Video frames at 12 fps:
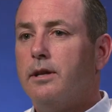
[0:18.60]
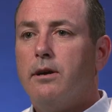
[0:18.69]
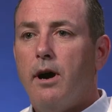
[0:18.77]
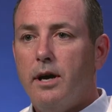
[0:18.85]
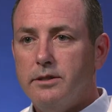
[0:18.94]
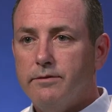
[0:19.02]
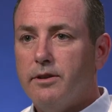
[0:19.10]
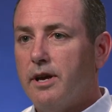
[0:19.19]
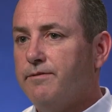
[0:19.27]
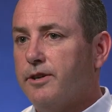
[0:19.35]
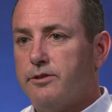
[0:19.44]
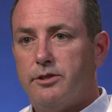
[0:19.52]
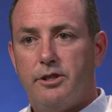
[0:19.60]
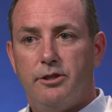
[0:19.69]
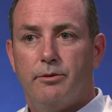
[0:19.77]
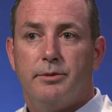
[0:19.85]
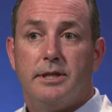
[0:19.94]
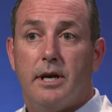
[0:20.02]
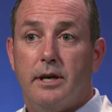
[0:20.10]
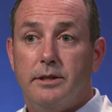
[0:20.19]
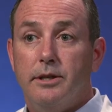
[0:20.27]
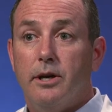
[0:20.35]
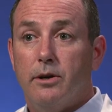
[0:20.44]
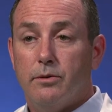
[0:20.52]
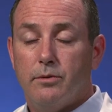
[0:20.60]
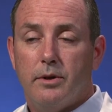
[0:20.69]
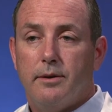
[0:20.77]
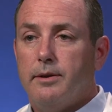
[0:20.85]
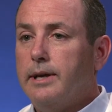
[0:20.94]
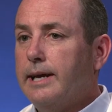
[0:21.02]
The cause of Klinefelter syndrome is unknown.